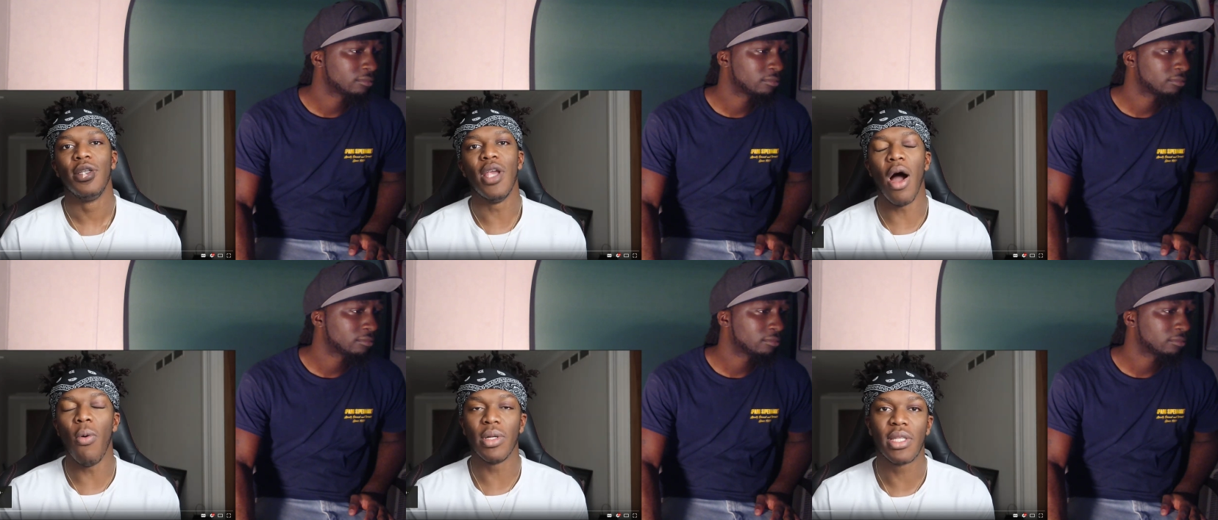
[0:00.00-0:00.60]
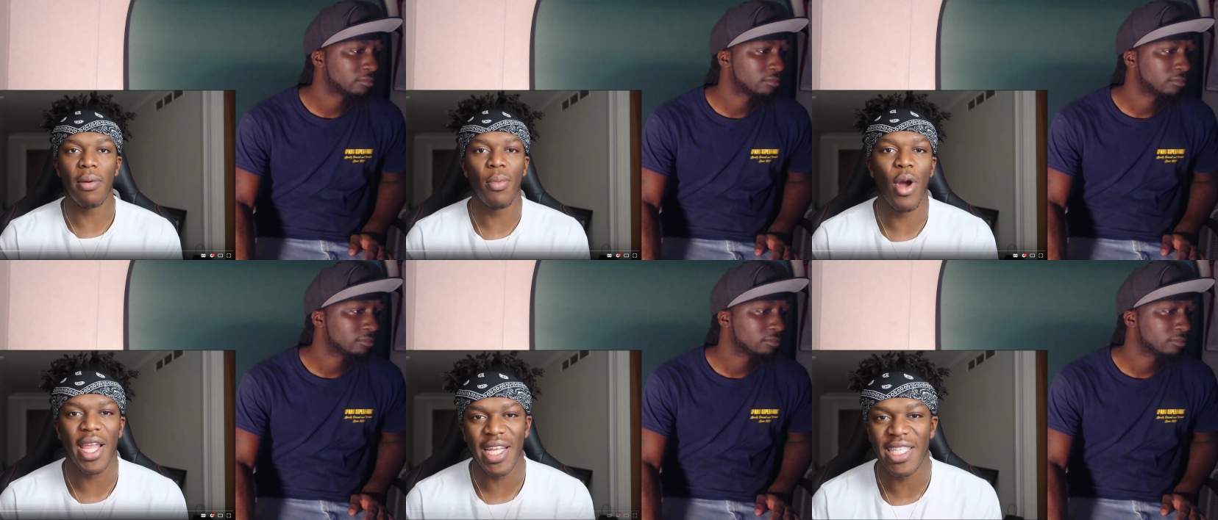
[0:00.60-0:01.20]
Speaker 1: Yo, what's up, your
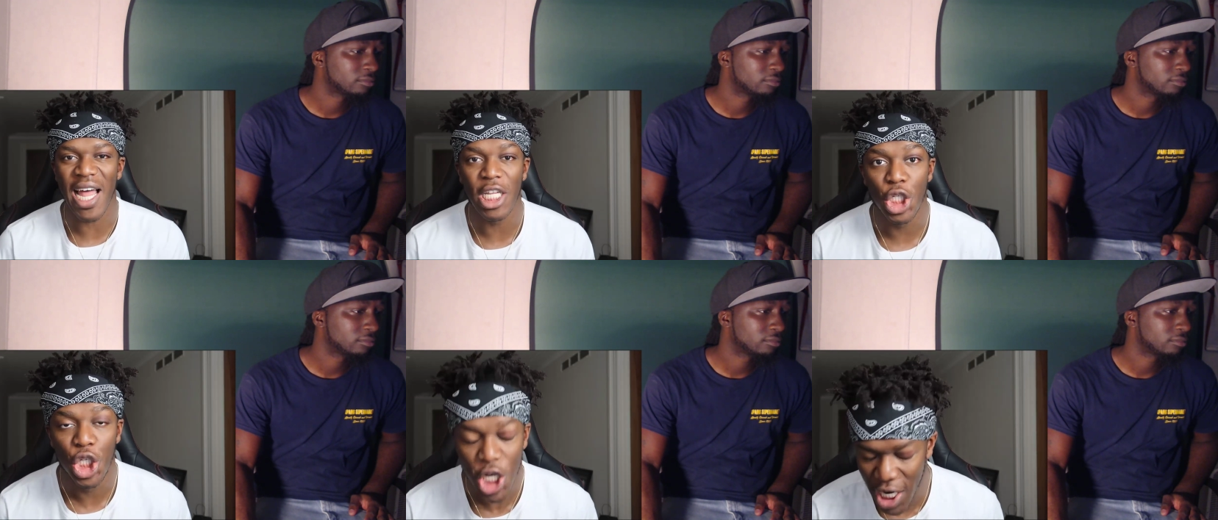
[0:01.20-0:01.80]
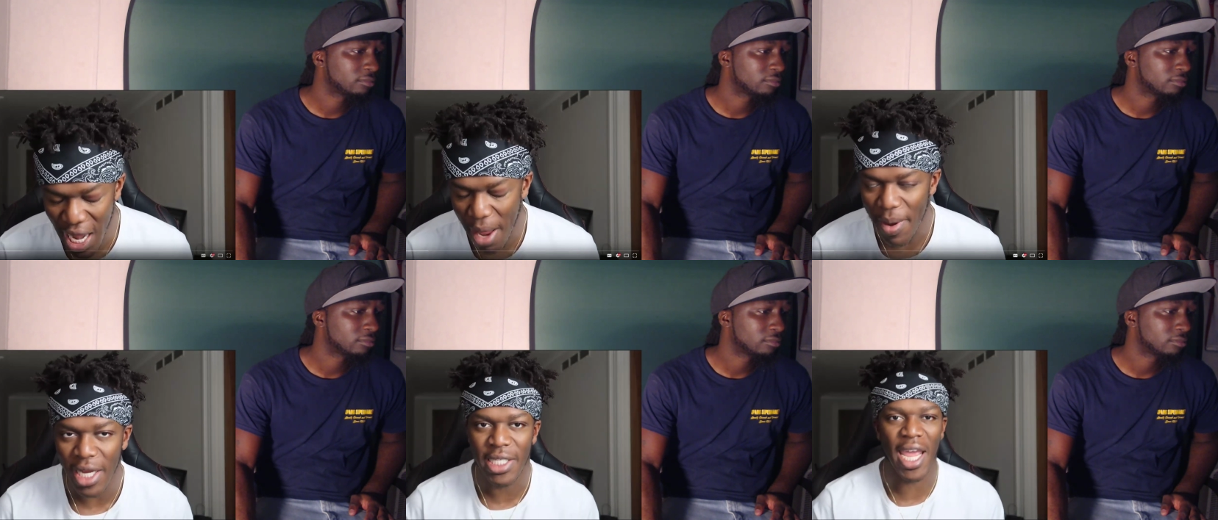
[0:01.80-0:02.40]
boy KSI of
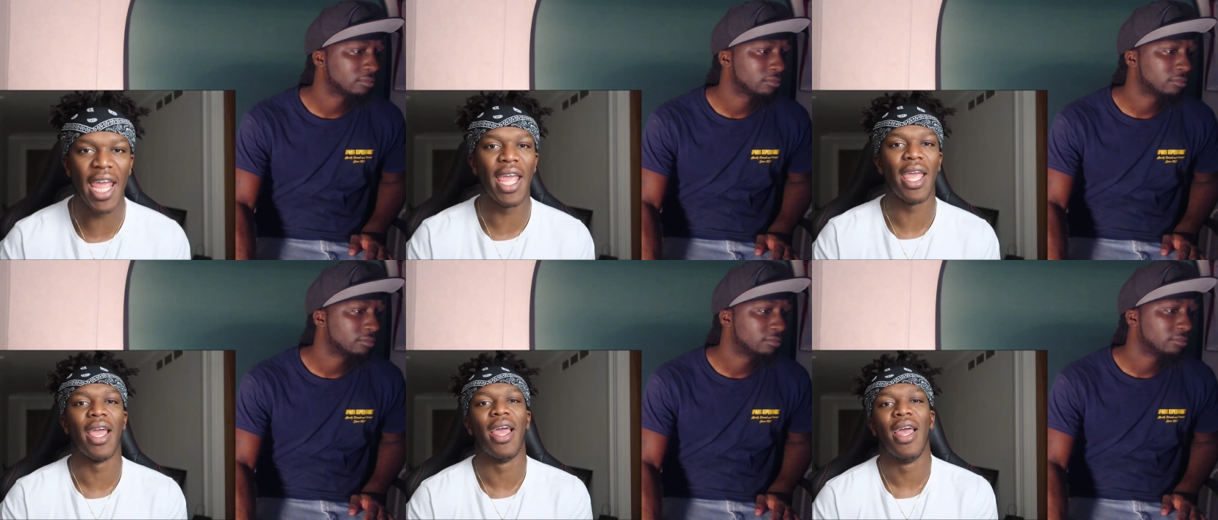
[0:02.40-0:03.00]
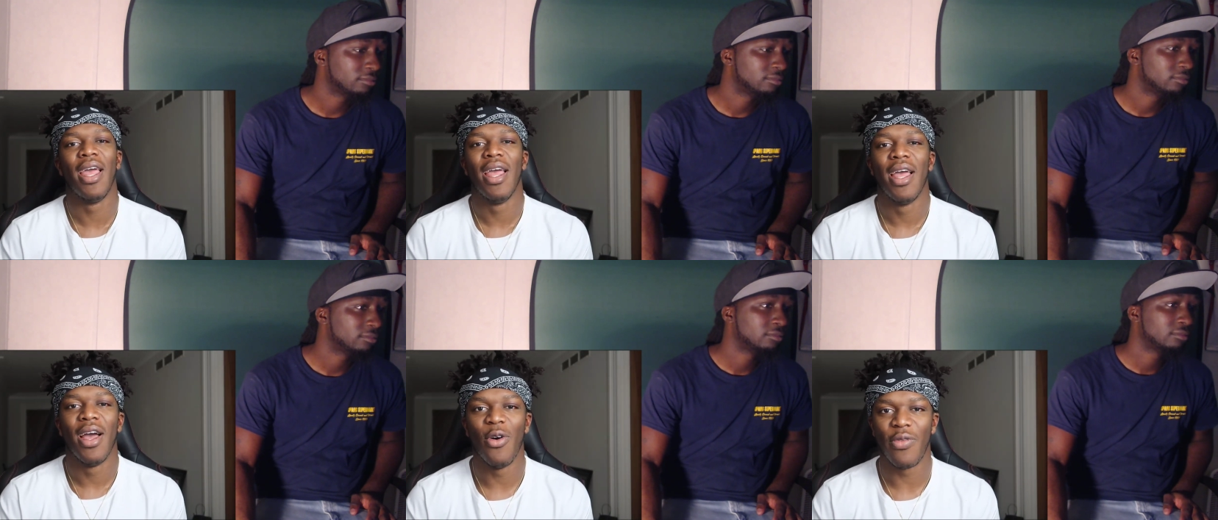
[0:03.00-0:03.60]
GWT.
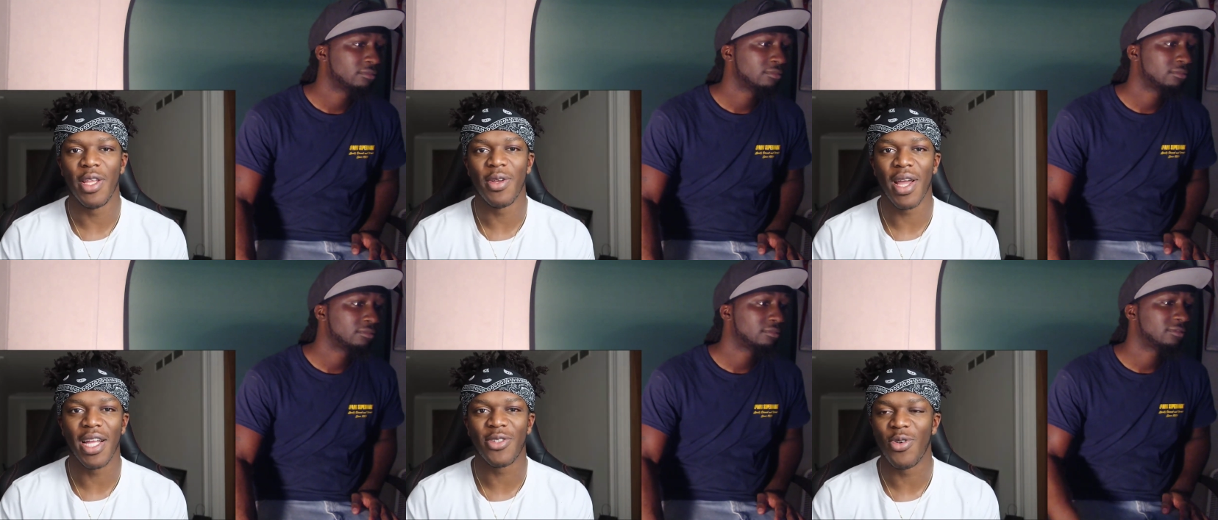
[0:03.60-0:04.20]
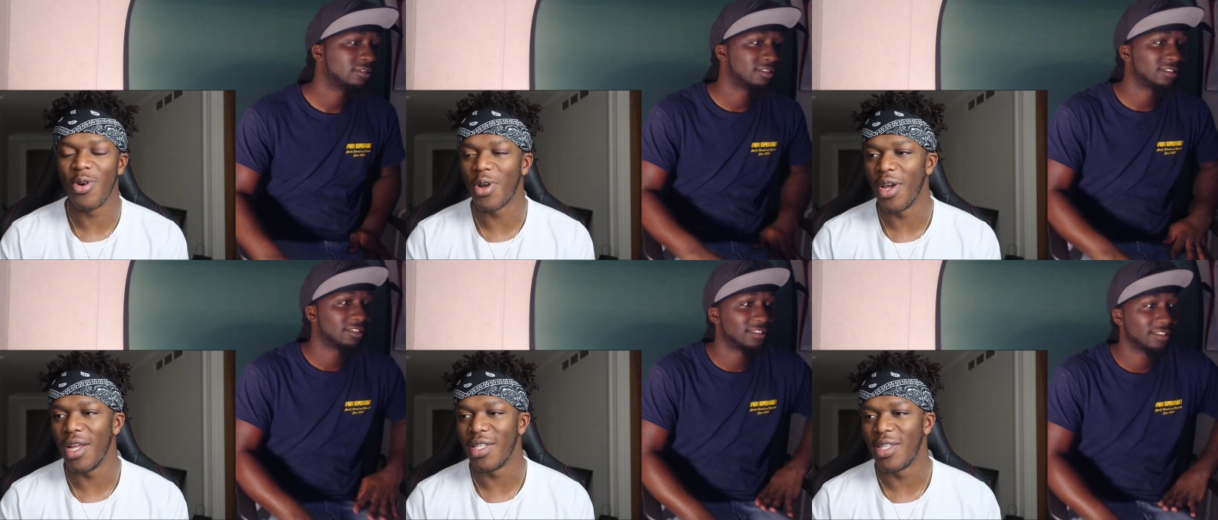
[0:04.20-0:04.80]
Hopefully you guys are all
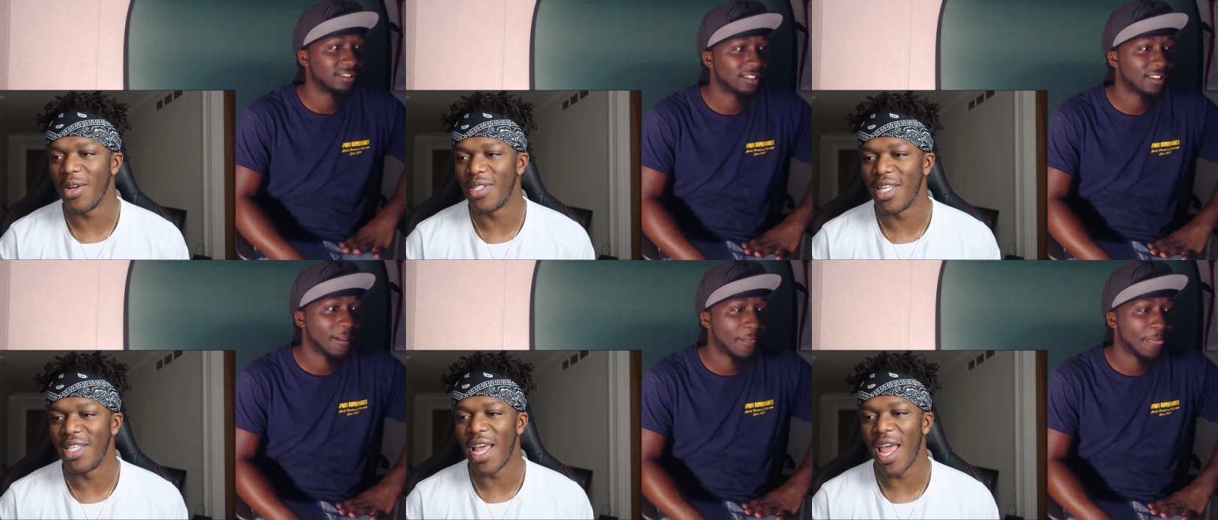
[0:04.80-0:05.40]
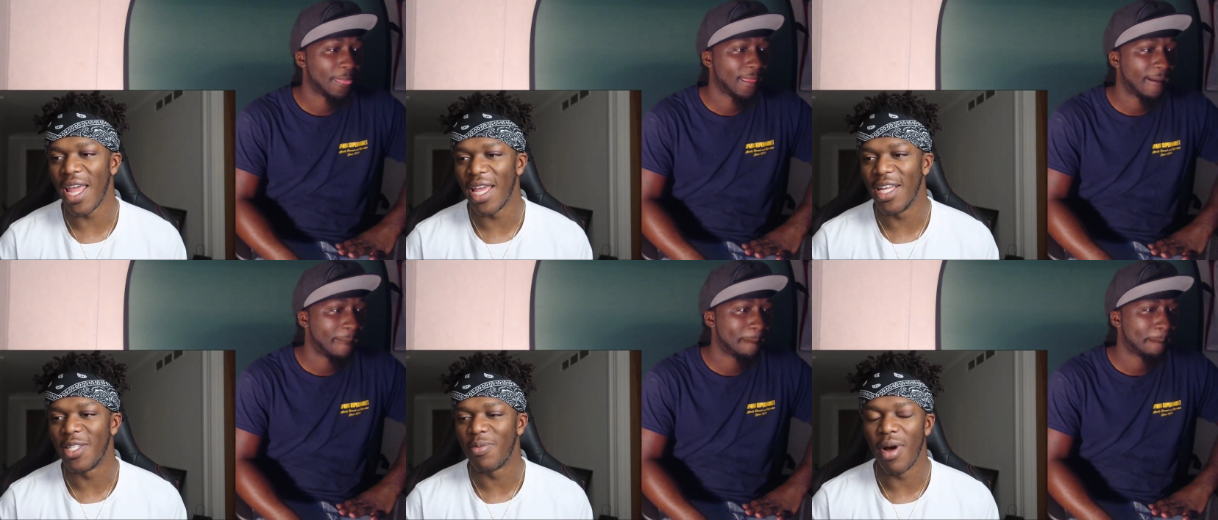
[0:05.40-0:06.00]
good. So today
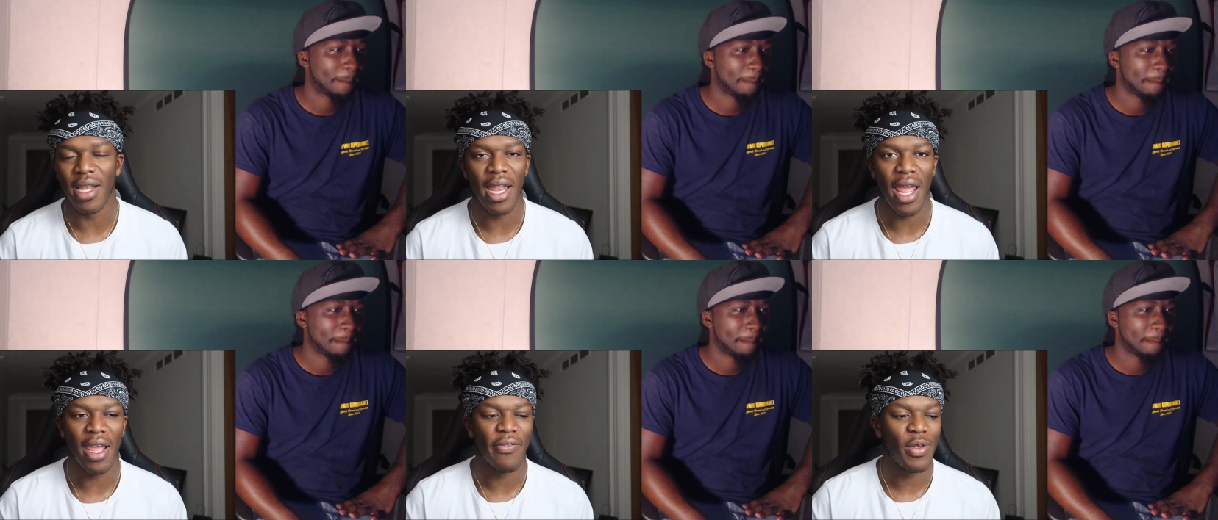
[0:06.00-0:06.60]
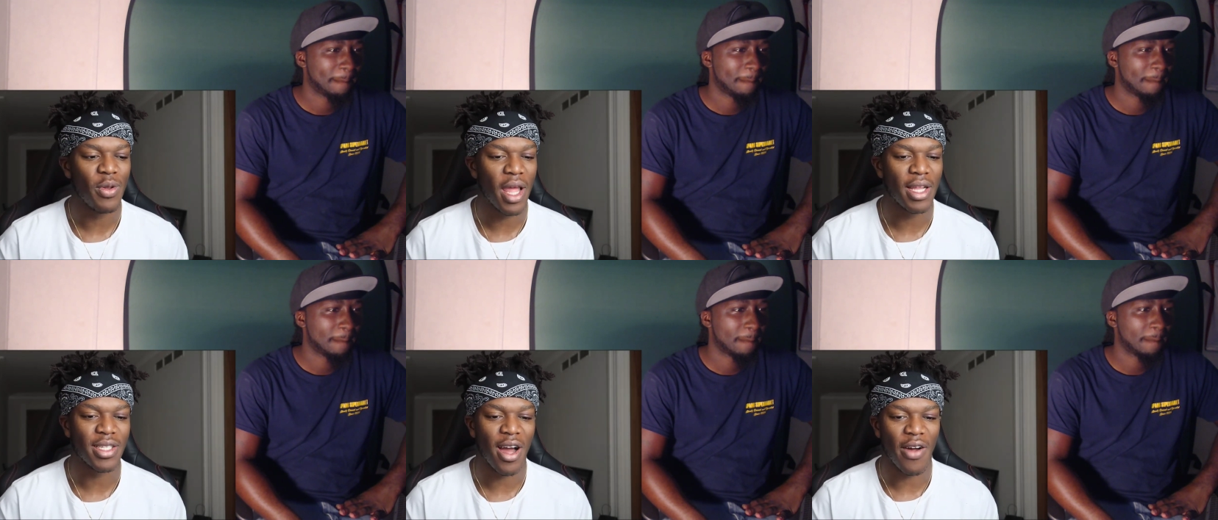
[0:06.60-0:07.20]
is Monday, a few
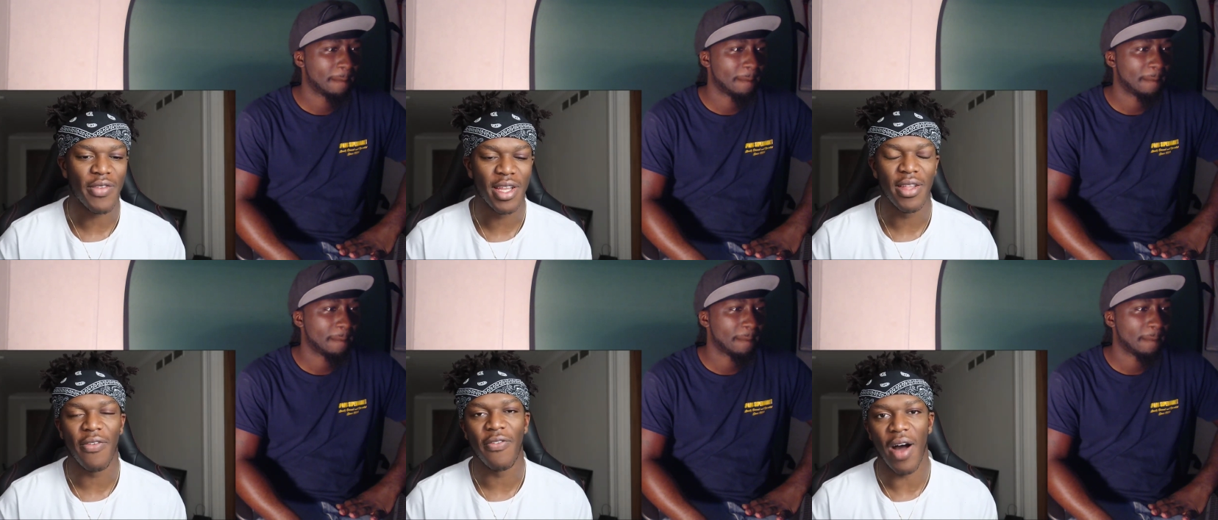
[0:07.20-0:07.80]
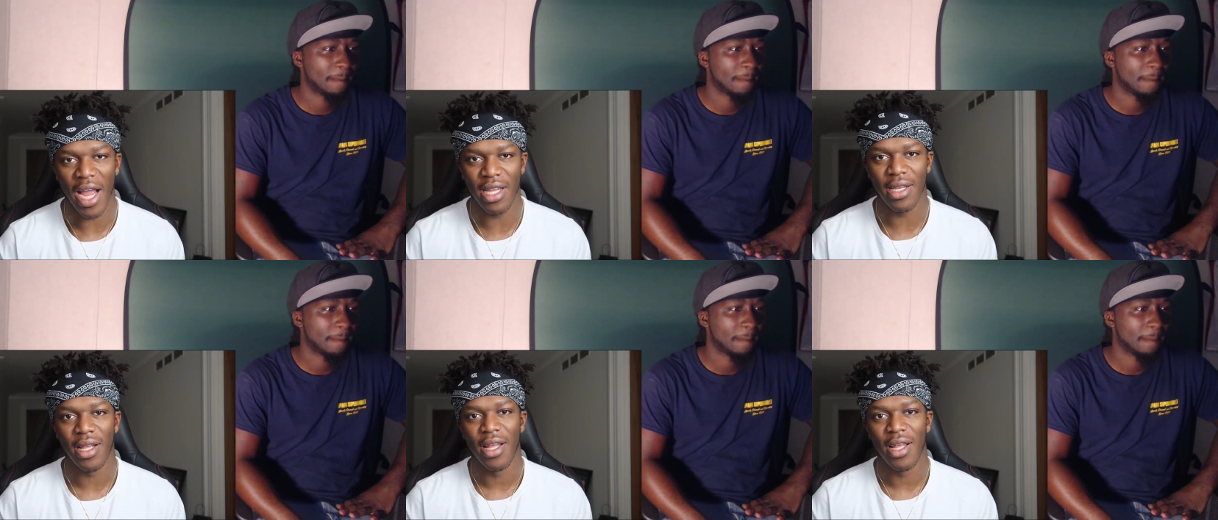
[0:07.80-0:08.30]
days after the fight.